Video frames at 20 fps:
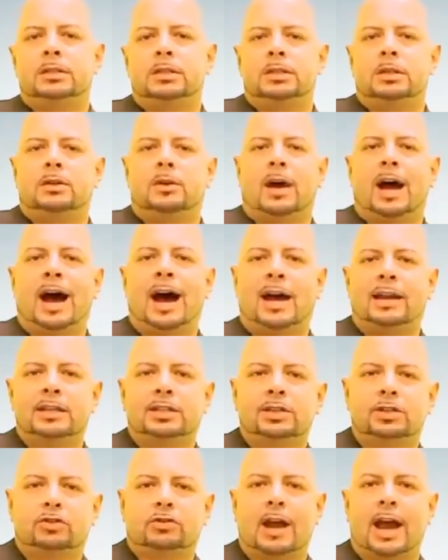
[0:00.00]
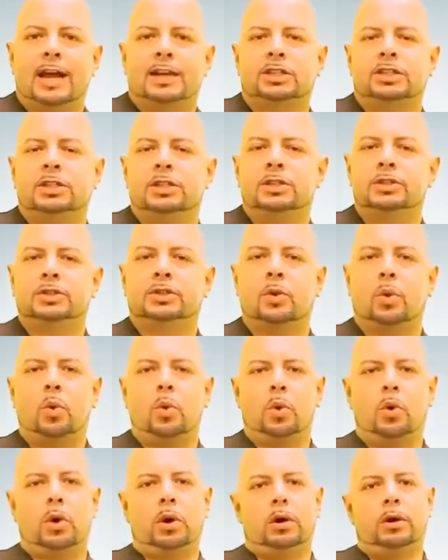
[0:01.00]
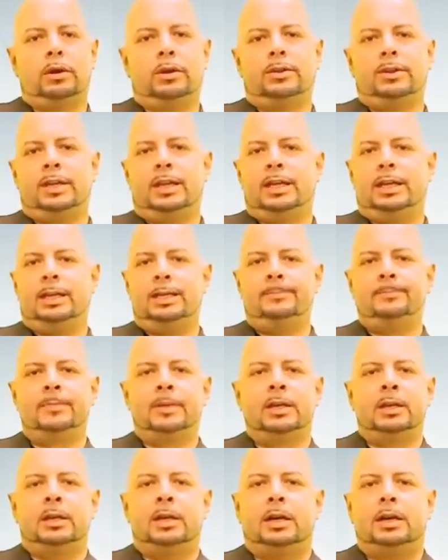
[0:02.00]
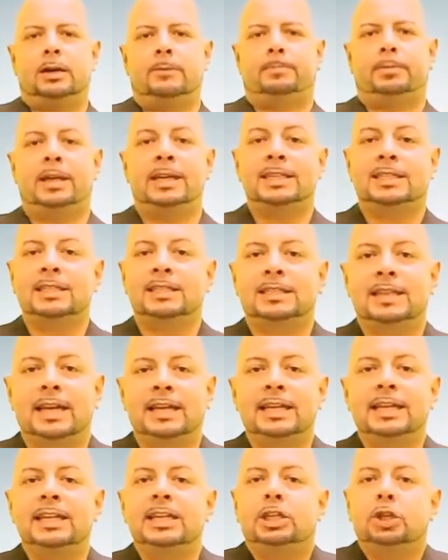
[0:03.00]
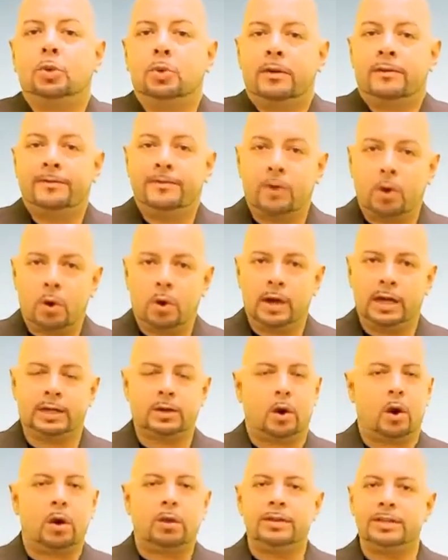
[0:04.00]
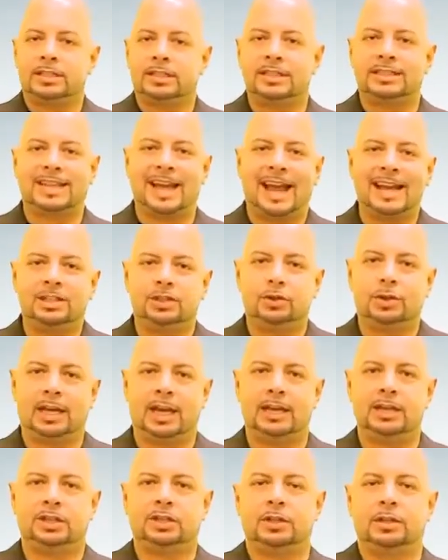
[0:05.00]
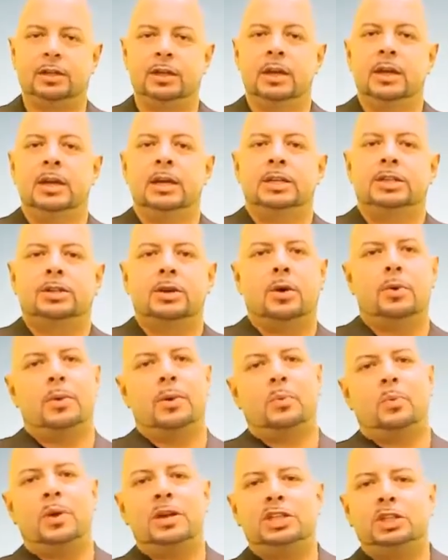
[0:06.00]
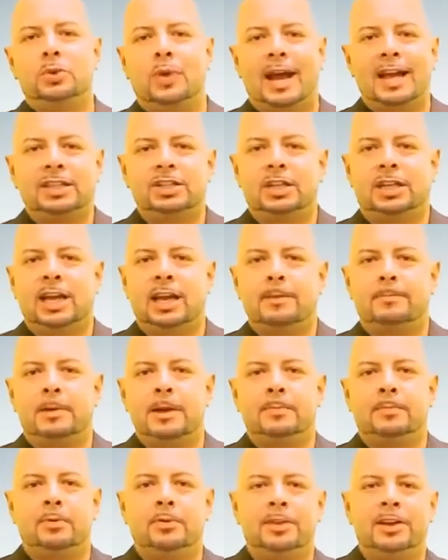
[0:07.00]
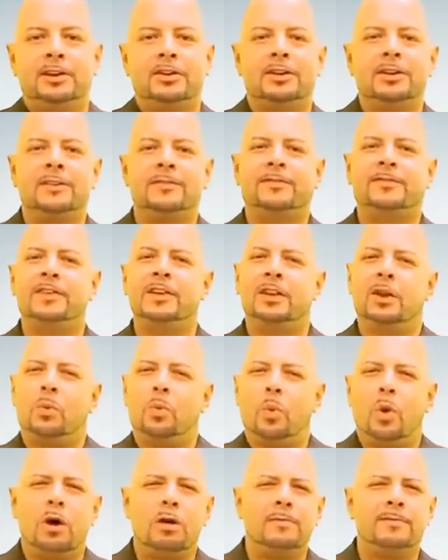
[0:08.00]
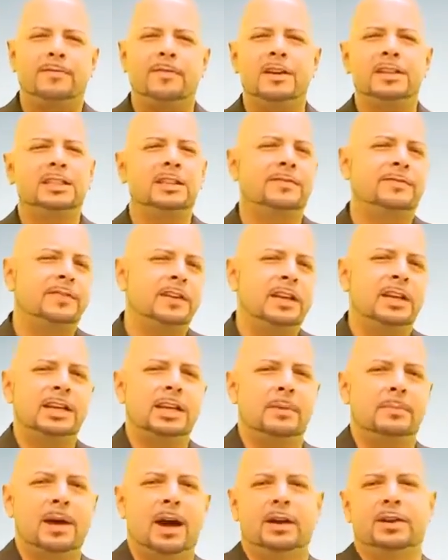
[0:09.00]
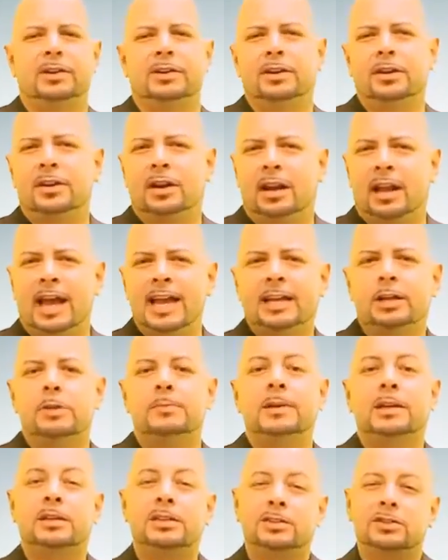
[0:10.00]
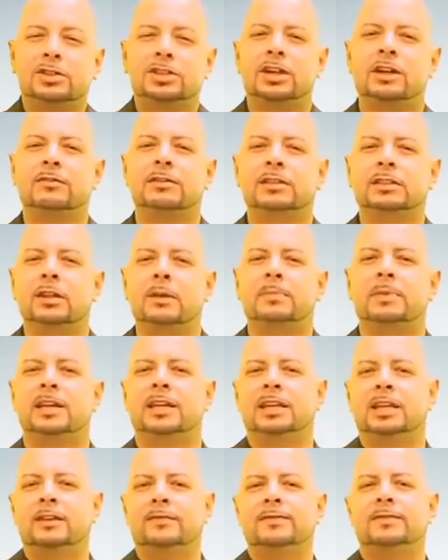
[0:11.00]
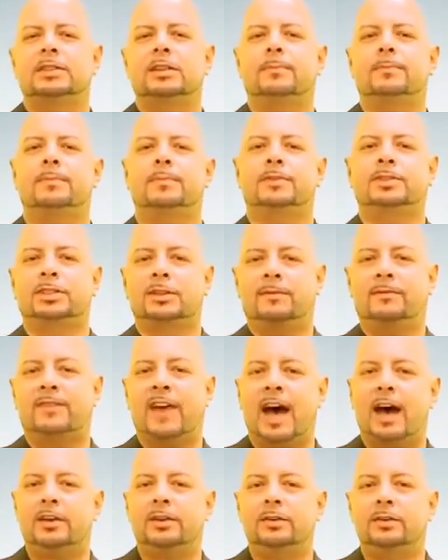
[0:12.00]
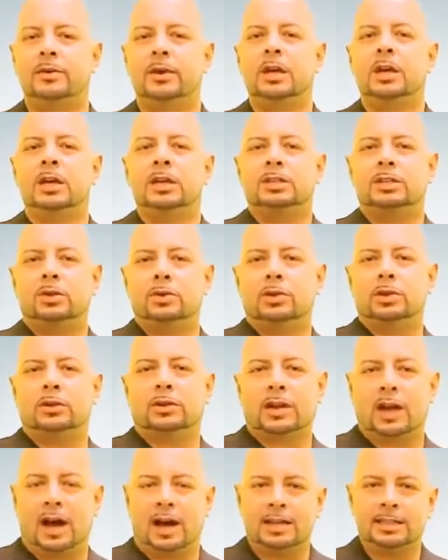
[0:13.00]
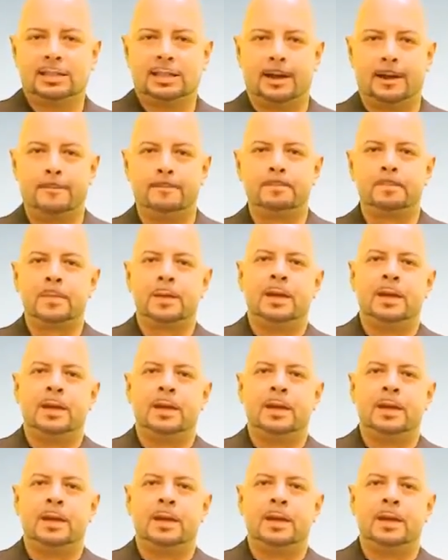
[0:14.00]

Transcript: hottest attractions or the places they need to avoid? All this is education. So once you educate people, they're going to feel a warm, fuzzy feeling about you. They're going to like you because you're sharing something and giving some value to your content,